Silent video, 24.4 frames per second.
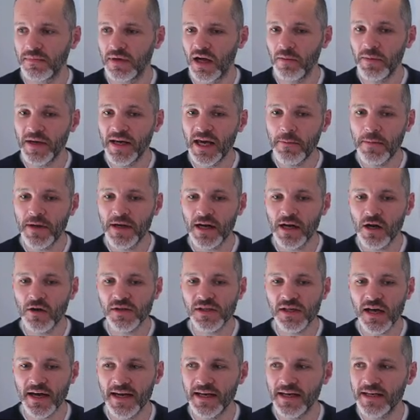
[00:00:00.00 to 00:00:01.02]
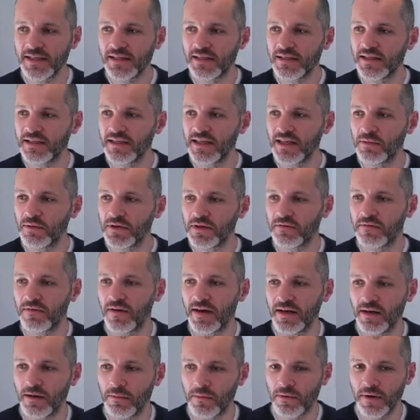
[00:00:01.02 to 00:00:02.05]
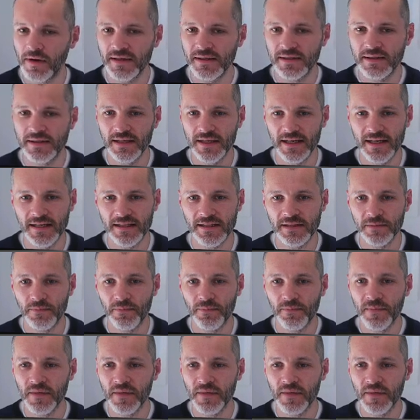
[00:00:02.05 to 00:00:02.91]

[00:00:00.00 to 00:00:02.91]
I'll be keeping a close eye on this to see what the final price is.